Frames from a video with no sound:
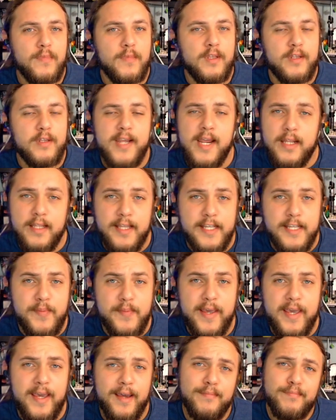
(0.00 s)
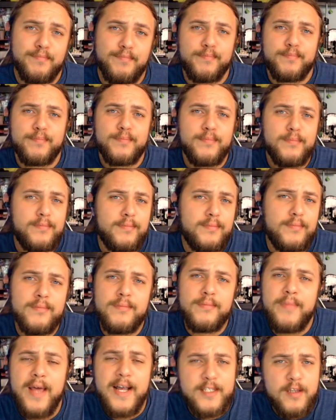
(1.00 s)
technically speaking,
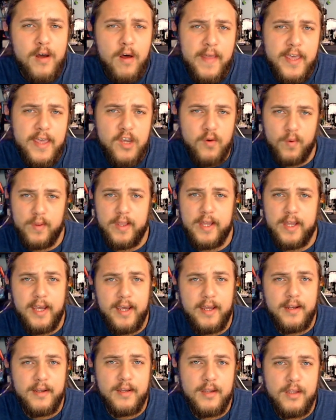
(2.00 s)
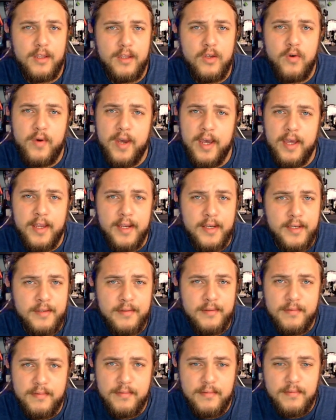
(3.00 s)
that's all that you really need. You
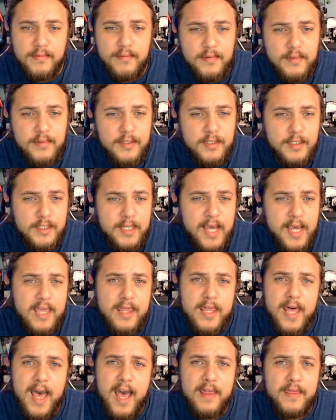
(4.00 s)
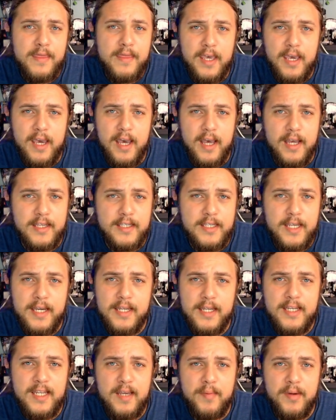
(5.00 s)
can take that, the
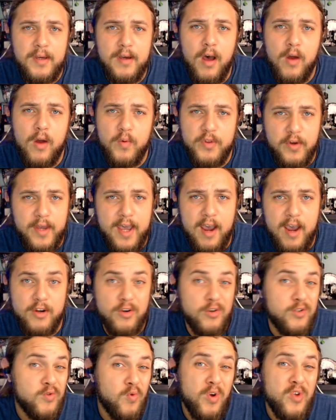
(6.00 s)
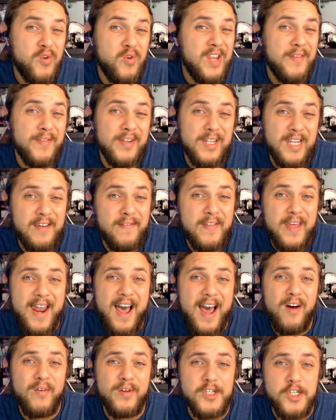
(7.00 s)
D&D Beyond with your characters, or you can even leave that
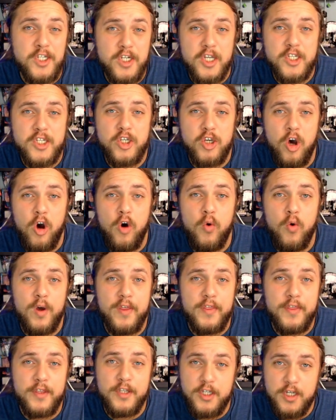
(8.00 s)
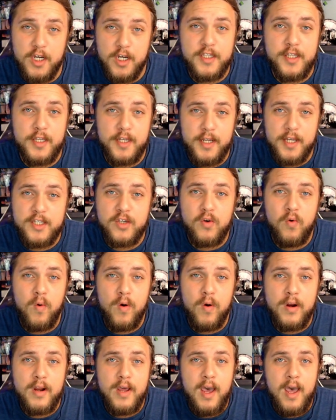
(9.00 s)
out and just go with just the
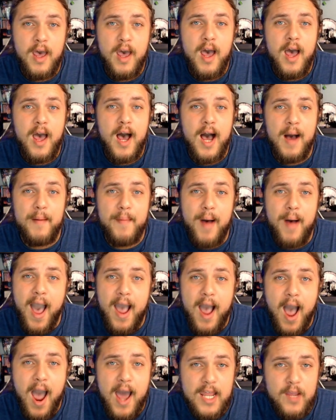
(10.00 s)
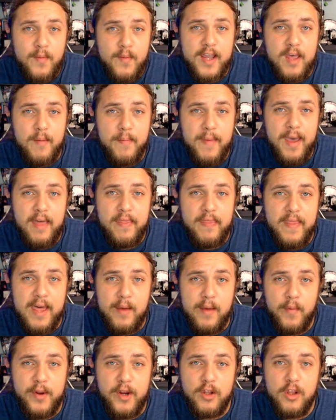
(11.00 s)
Discord. I highly recommend
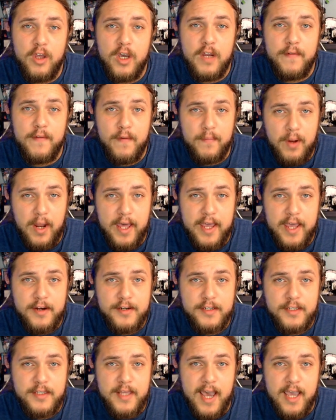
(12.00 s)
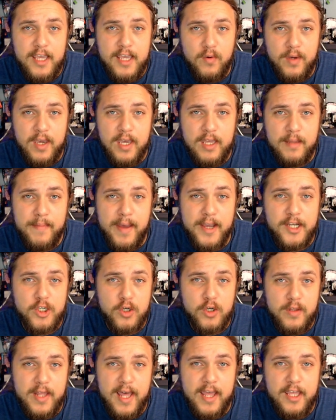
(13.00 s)
that when you're looking for players that you make
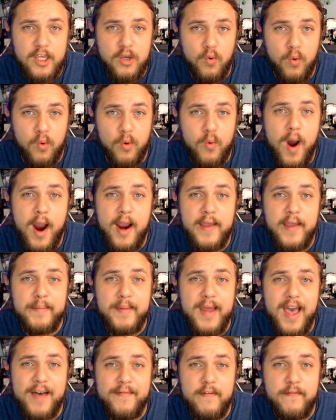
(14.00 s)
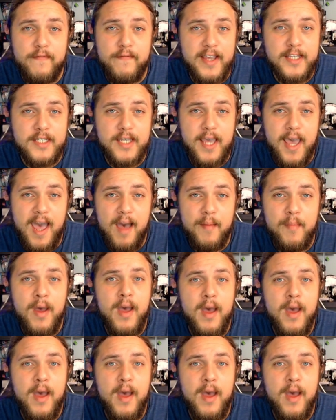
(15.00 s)
sure that you require them to have a face cam.